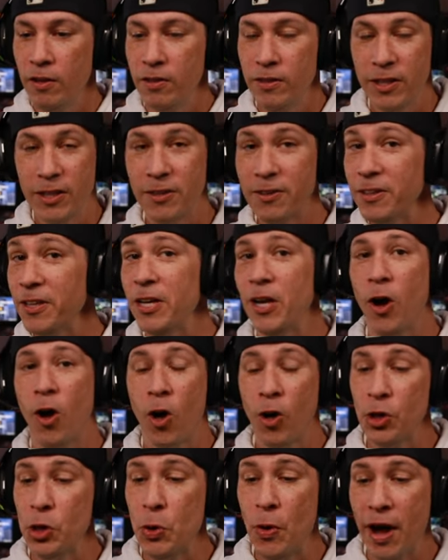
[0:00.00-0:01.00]
literally
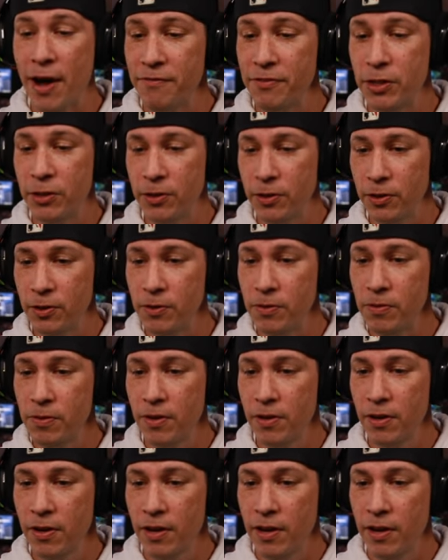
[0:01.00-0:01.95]
all you have to do